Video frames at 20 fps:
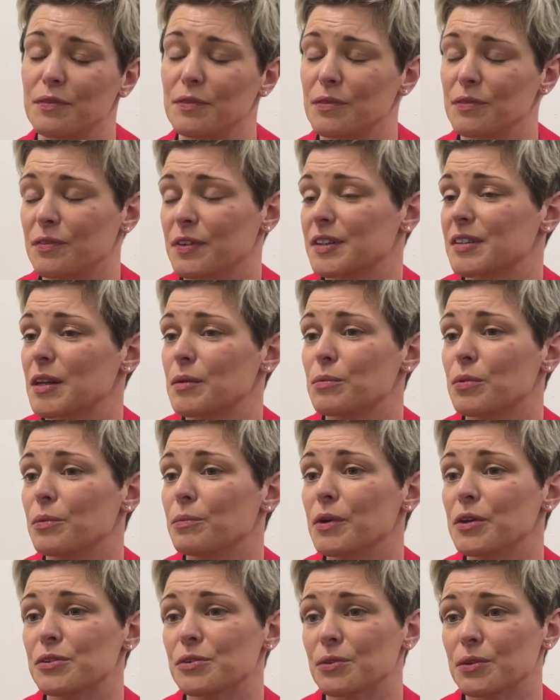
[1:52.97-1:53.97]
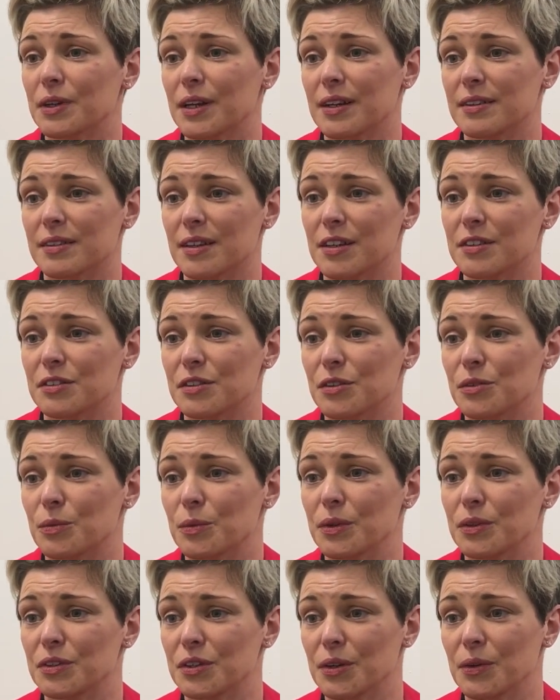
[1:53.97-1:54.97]
For example, most organisations
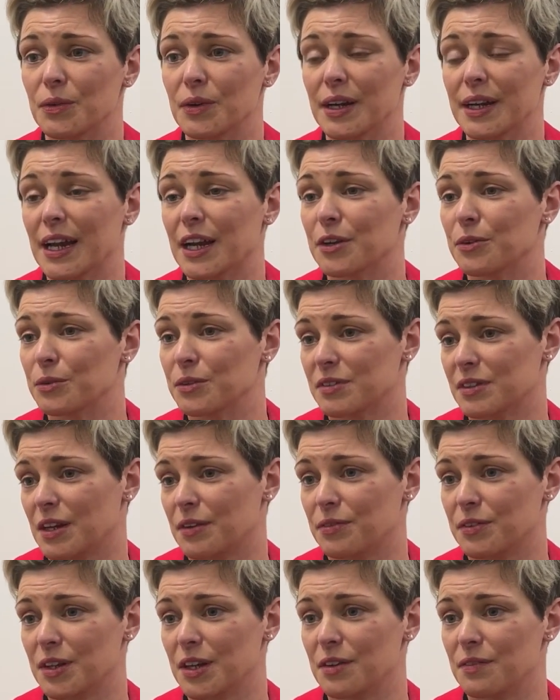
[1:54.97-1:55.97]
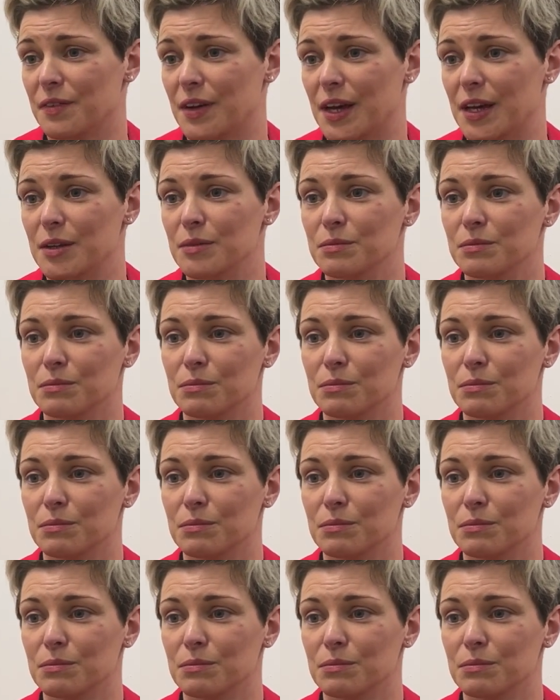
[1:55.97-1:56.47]
will do an annual staff survey,